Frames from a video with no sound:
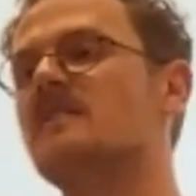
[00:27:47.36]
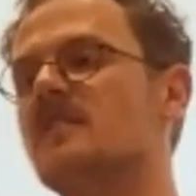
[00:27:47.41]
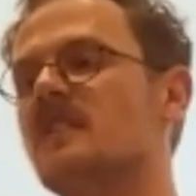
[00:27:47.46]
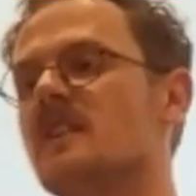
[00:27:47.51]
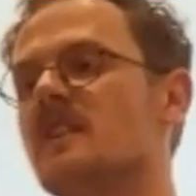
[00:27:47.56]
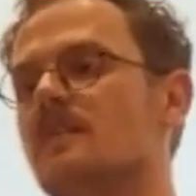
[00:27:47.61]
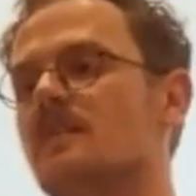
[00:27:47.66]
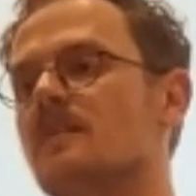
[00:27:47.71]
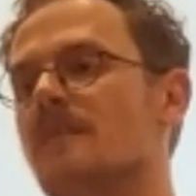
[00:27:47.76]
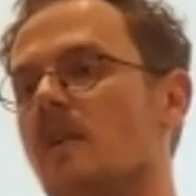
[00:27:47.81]
and to
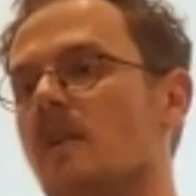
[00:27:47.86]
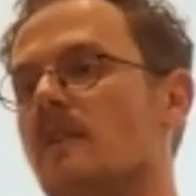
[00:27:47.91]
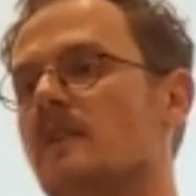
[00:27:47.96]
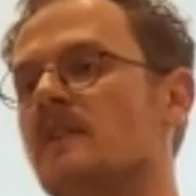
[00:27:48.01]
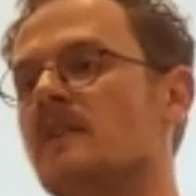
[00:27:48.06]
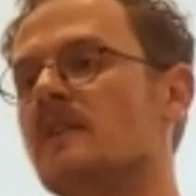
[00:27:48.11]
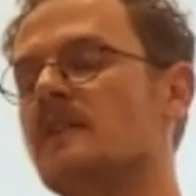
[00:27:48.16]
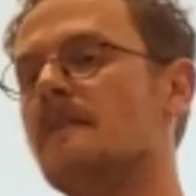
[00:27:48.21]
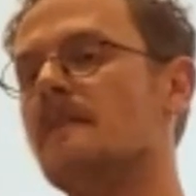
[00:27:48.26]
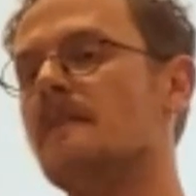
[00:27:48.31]
think about
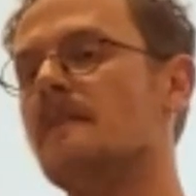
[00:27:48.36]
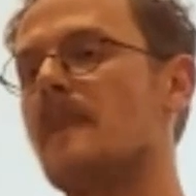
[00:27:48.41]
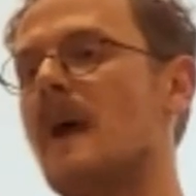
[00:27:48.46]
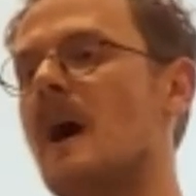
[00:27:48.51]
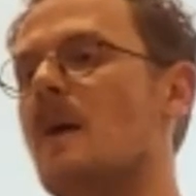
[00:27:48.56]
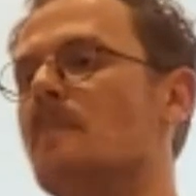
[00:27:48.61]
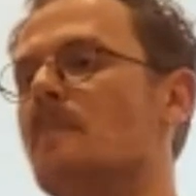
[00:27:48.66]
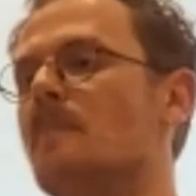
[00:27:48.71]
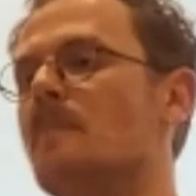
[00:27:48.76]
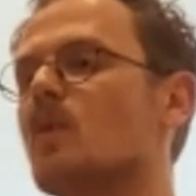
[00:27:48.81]

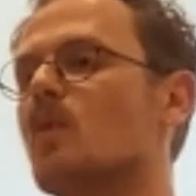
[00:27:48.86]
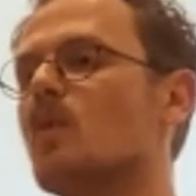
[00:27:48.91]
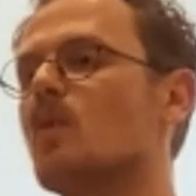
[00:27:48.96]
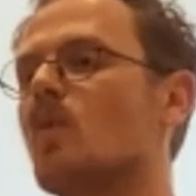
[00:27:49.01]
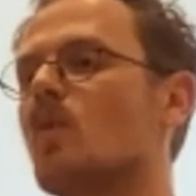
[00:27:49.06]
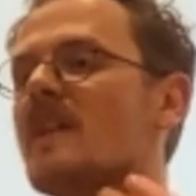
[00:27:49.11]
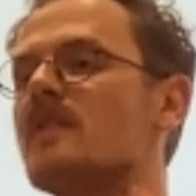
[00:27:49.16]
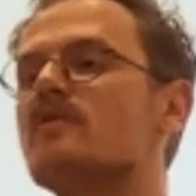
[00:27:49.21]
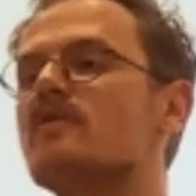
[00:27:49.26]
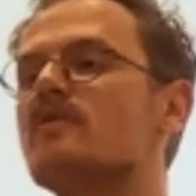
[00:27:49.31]

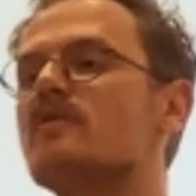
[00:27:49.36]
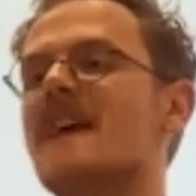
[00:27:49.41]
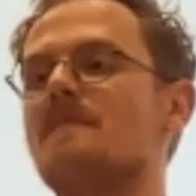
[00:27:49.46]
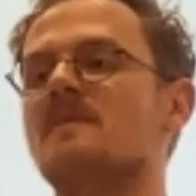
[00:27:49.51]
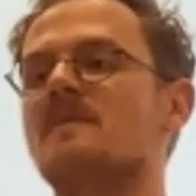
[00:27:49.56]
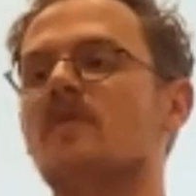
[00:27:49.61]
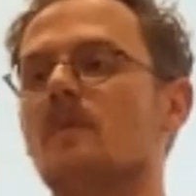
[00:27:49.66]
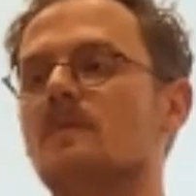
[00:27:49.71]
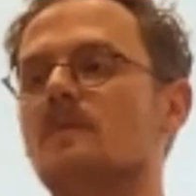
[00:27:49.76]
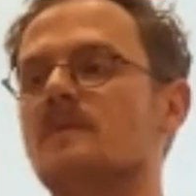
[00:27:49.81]
whether
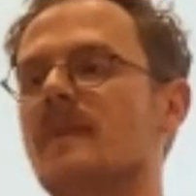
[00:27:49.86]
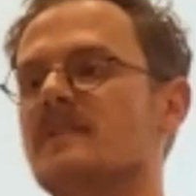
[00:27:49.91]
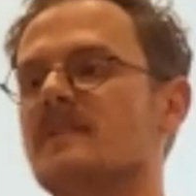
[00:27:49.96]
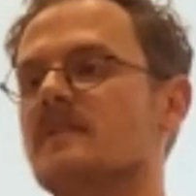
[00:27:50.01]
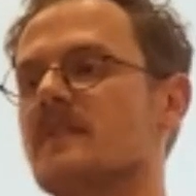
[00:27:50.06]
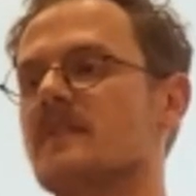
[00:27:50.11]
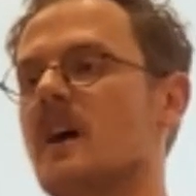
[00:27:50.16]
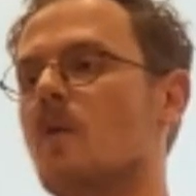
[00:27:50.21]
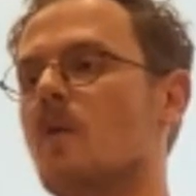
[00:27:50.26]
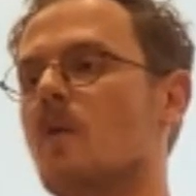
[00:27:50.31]
adaptive
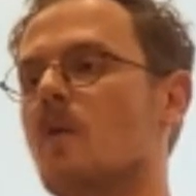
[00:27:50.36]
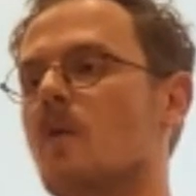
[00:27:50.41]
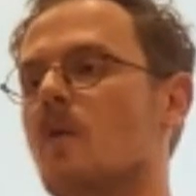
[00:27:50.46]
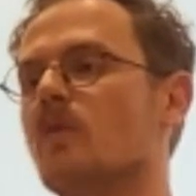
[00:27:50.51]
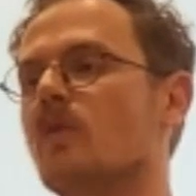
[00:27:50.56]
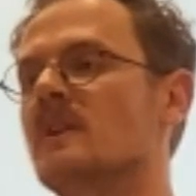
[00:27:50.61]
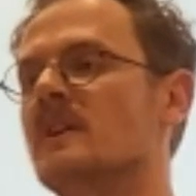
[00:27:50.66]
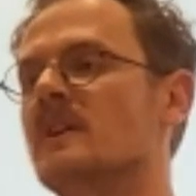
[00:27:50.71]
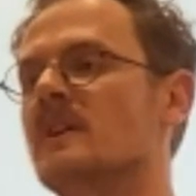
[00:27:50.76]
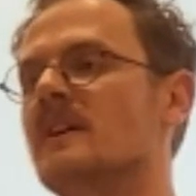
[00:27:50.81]
optimizers are
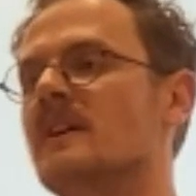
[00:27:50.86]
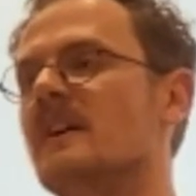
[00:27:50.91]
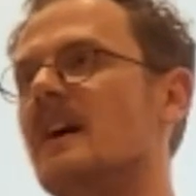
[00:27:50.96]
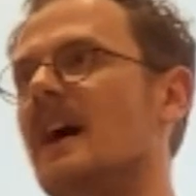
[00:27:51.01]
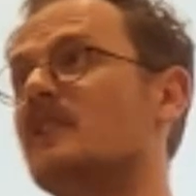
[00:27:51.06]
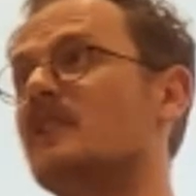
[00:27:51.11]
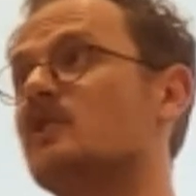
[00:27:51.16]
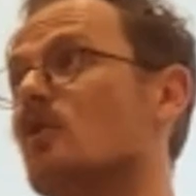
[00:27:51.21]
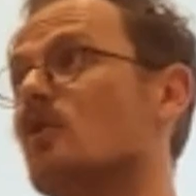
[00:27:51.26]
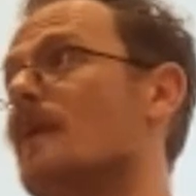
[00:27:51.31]
helpful,
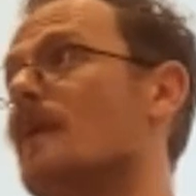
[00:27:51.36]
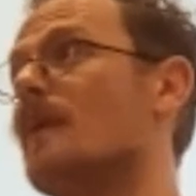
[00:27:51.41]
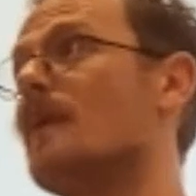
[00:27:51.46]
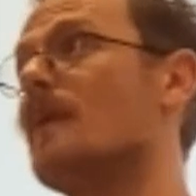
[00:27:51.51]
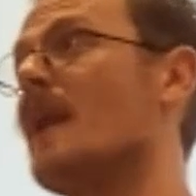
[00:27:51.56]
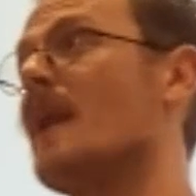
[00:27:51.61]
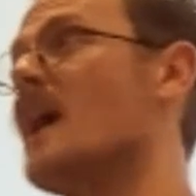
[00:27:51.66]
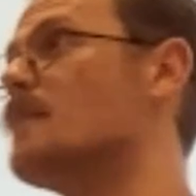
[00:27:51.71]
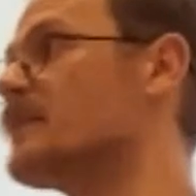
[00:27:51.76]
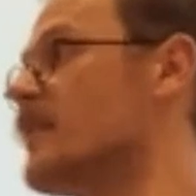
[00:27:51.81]
and to
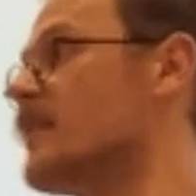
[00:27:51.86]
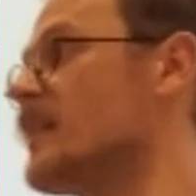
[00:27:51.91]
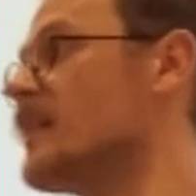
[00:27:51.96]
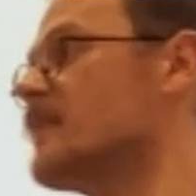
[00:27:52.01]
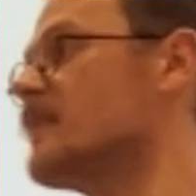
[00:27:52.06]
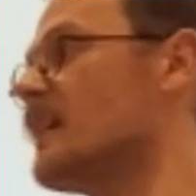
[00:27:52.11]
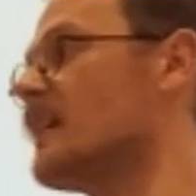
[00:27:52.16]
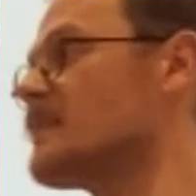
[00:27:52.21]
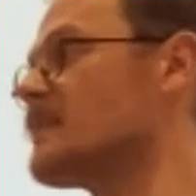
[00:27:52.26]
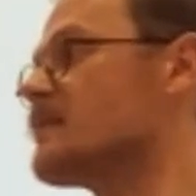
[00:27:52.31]
apply a
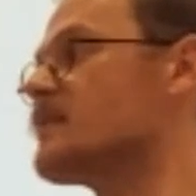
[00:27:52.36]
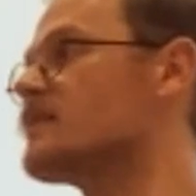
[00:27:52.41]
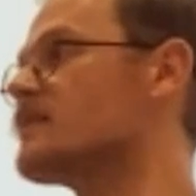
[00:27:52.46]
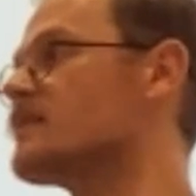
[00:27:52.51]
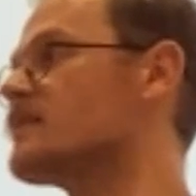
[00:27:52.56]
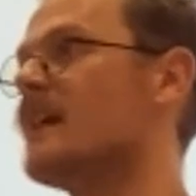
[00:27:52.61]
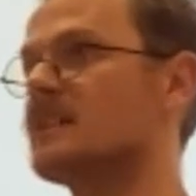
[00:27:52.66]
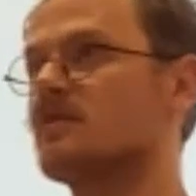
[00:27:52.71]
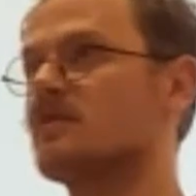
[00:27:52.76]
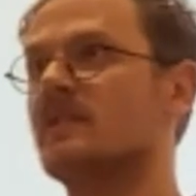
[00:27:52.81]
multiverse
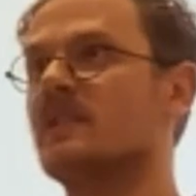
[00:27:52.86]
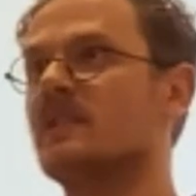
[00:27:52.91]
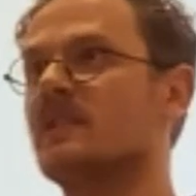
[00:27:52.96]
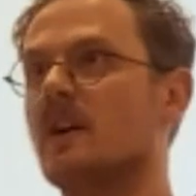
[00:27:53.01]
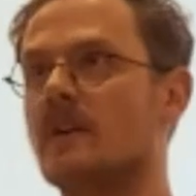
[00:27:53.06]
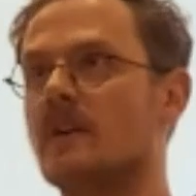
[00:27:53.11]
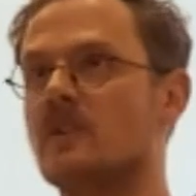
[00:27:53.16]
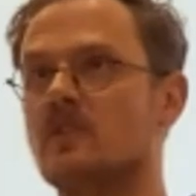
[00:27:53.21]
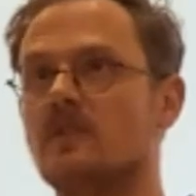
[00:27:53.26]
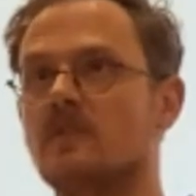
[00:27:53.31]
analysis to answering
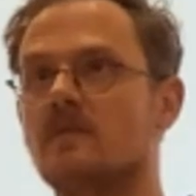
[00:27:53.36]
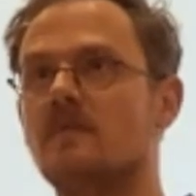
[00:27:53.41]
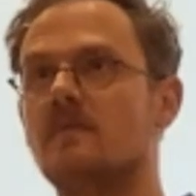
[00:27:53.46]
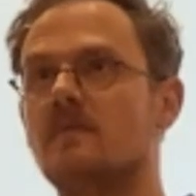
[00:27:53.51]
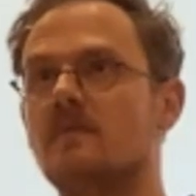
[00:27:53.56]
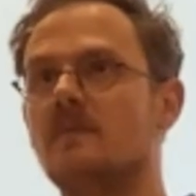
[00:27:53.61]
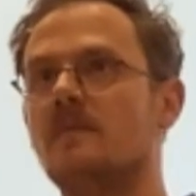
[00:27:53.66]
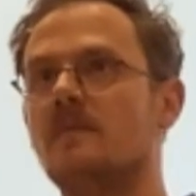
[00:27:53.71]
that question.